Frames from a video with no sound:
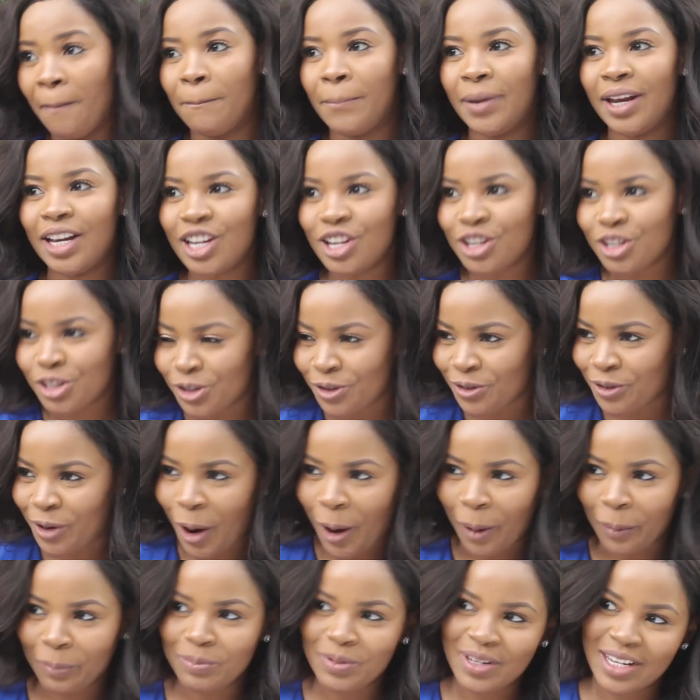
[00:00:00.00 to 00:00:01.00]
millions of
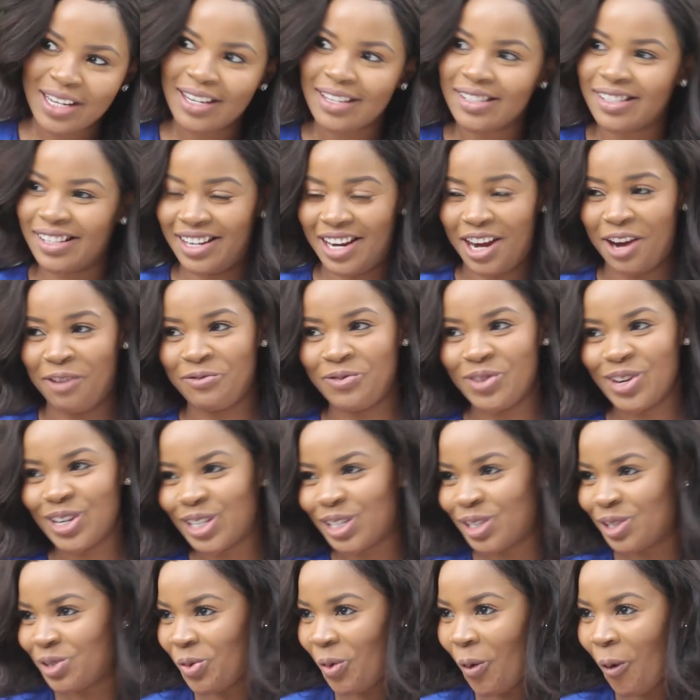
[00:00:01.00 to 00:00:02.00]
copies in every
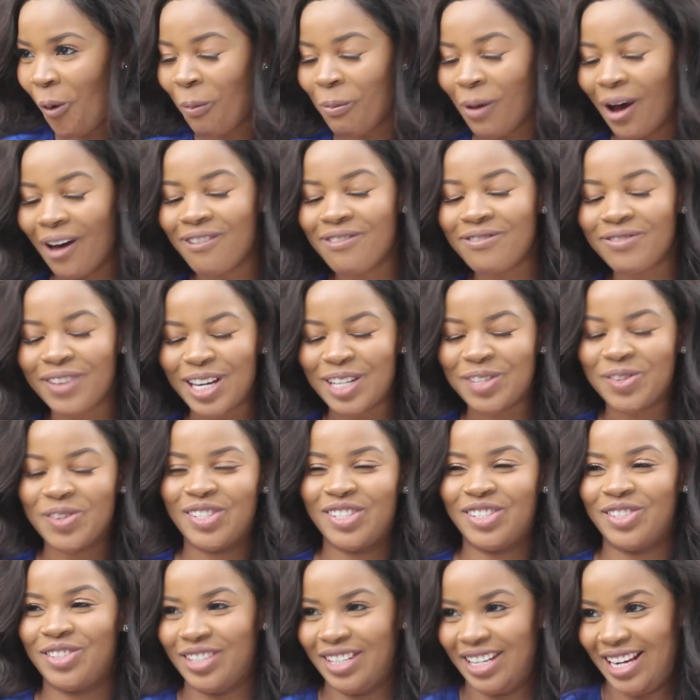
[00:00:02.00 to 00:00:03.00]
store. My face was
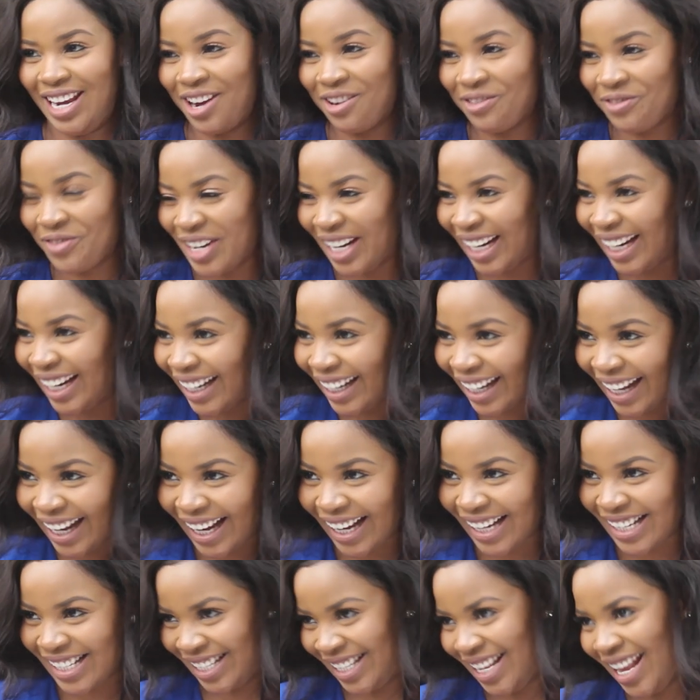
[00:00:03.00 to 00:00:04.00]
on every
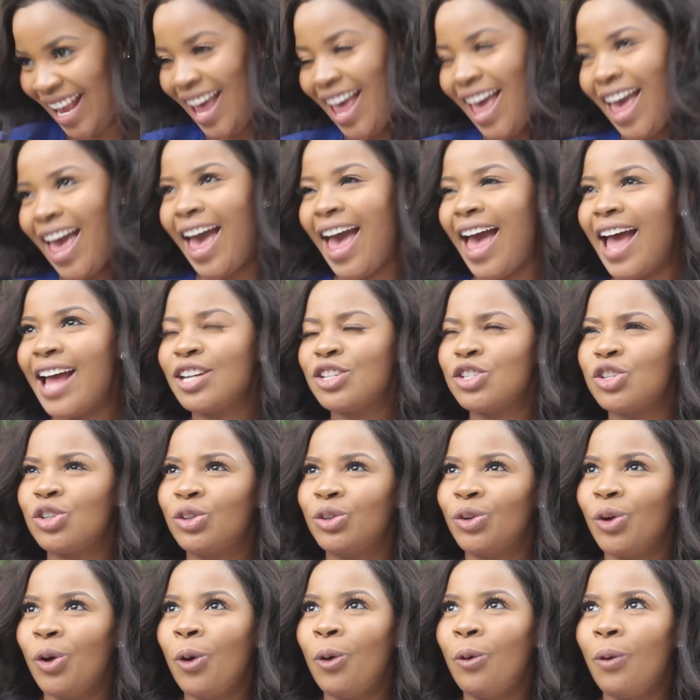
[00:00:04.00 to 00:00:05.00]
clicks. And you
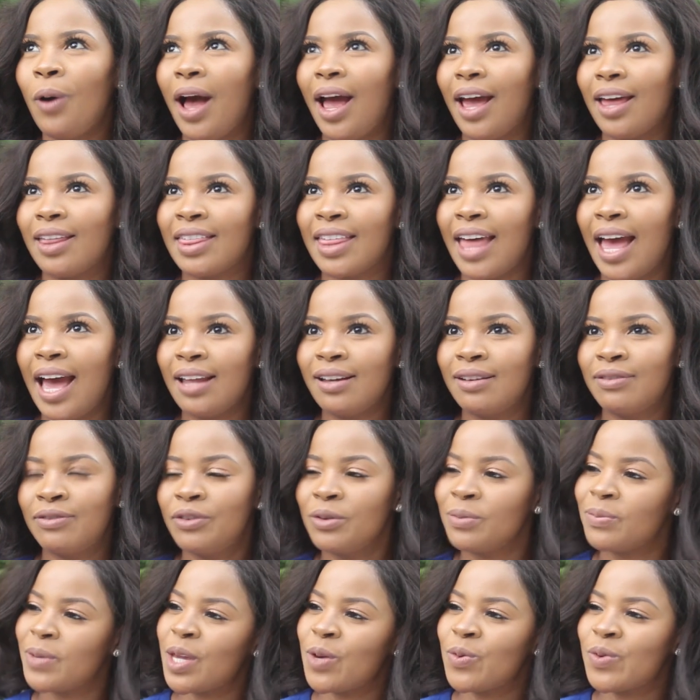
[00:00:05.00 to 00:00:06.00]
know, that
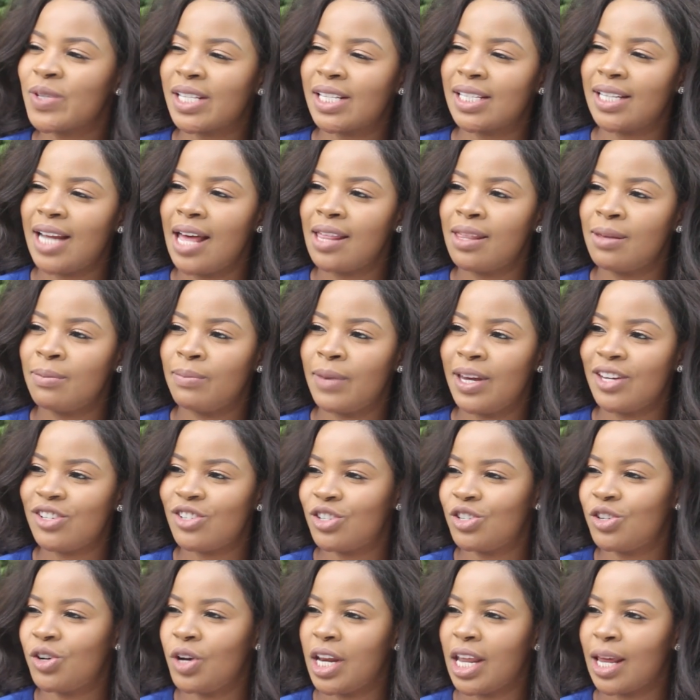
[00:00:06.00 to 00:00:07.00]
for me was another major
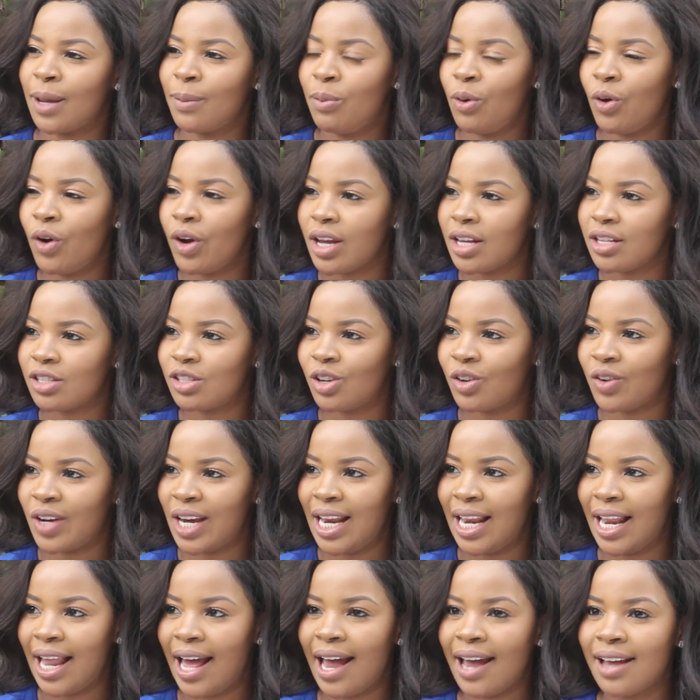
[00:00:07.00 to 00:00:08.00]
turning point to
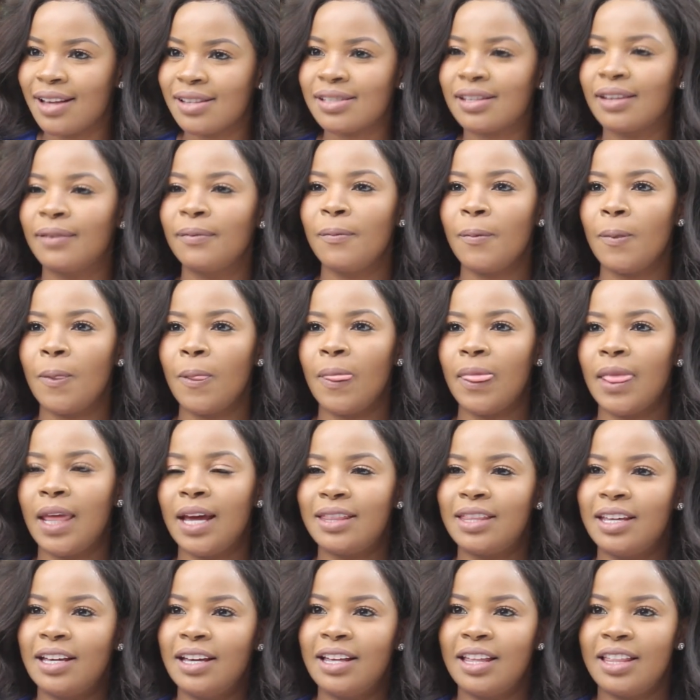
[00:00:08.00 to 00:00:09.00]
realize
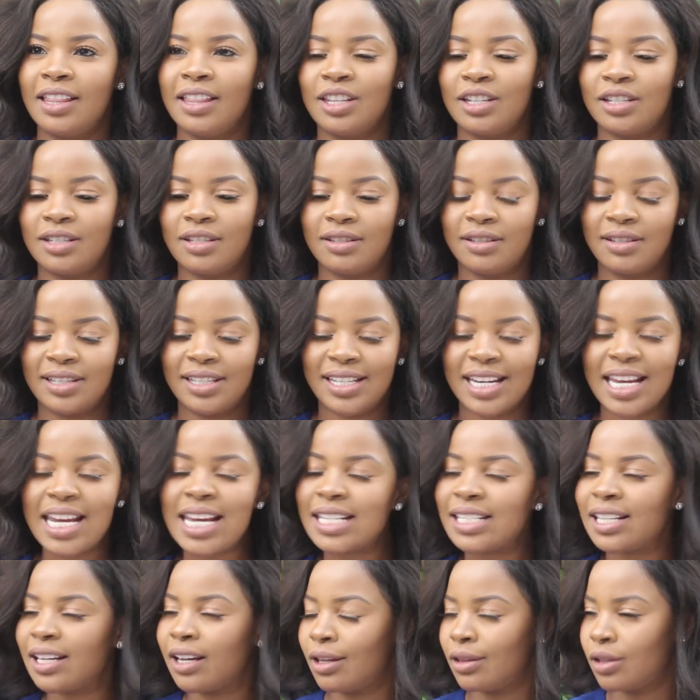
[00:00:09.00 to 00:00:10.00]
the the
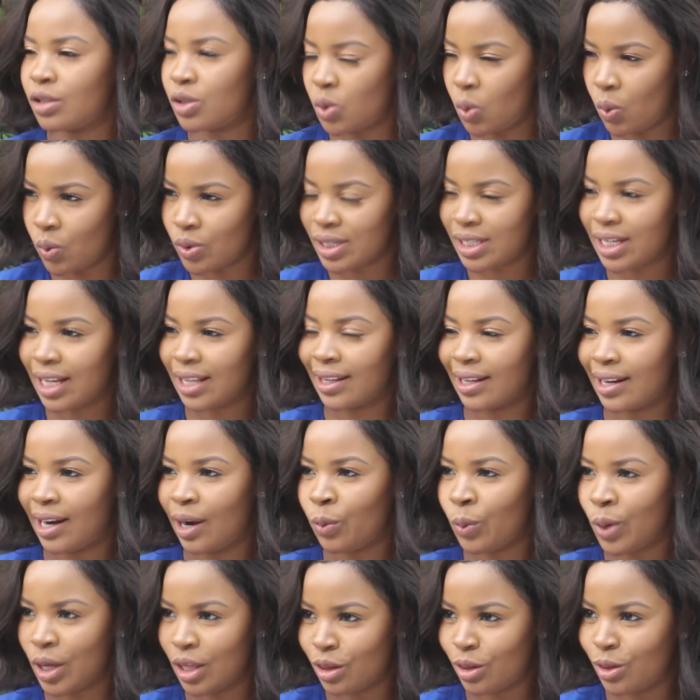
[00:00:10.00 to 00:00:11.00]
teasing and the taunting that I
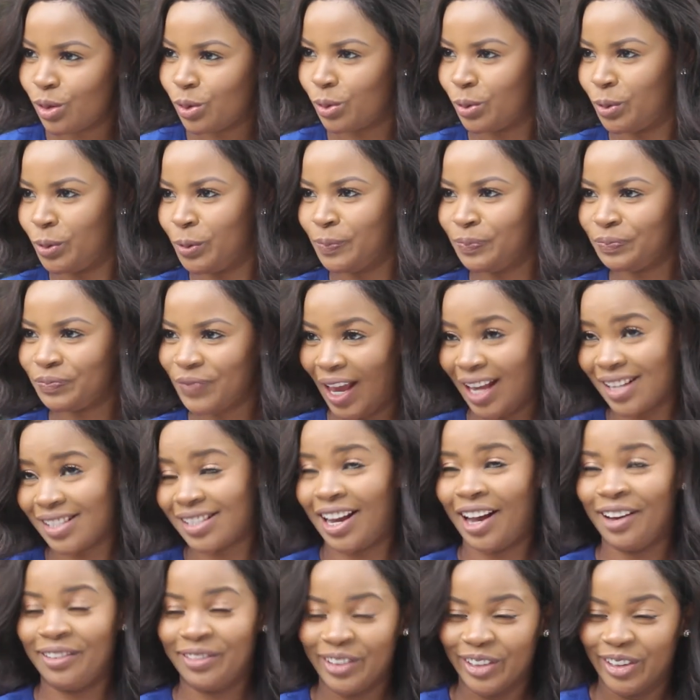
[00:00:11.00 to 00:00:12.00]
went through as
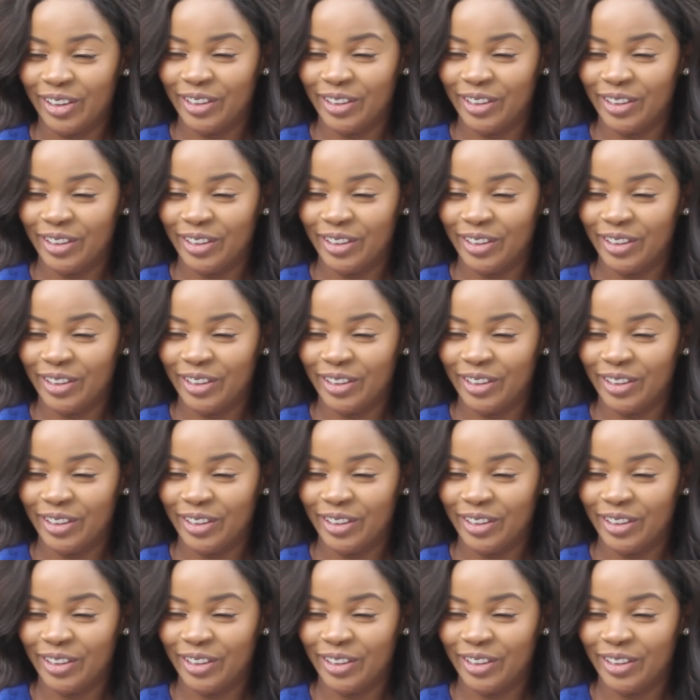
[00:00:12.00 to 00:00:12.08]
cover